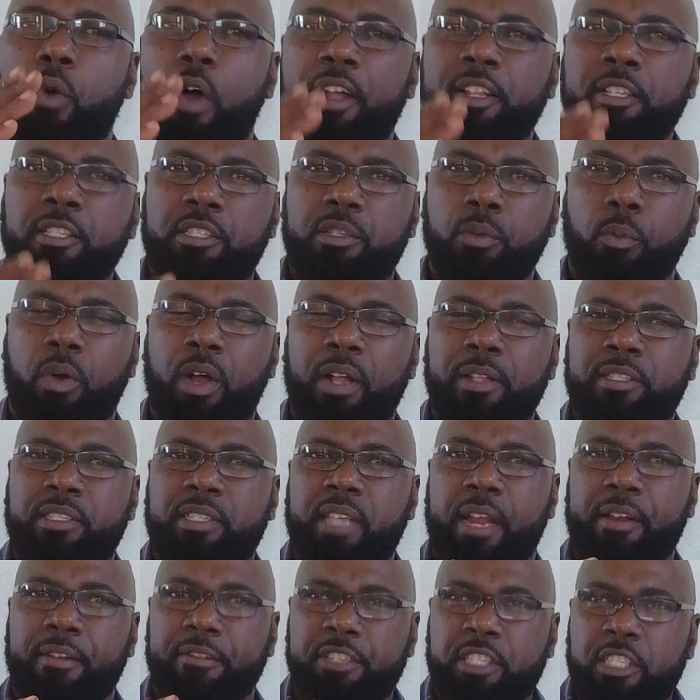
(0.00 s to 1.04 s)
one
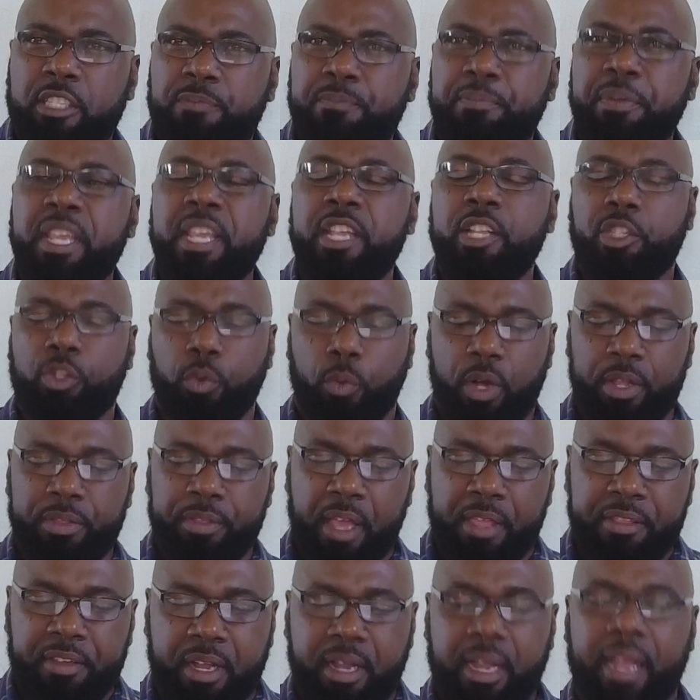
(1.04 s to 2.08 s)
set of speed to
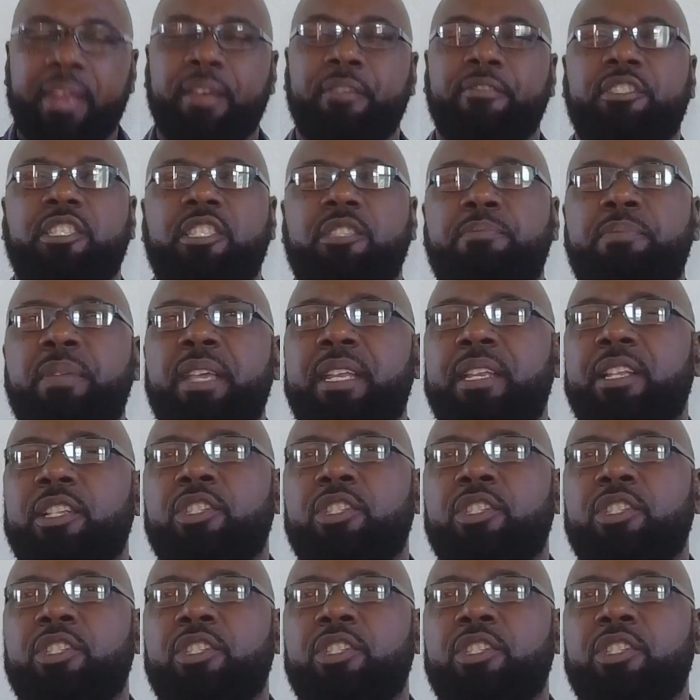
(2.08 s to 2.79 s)
another kind of speed,